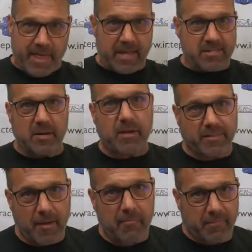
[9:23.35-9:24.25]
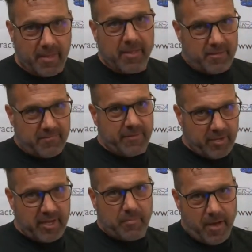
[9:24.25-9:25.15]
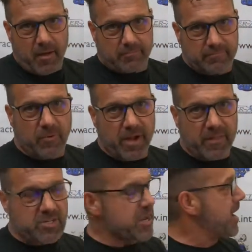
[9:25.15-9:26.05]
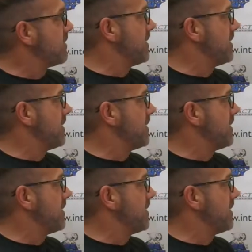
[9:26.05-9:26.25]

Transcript: It's going to make them feel good about writing the check.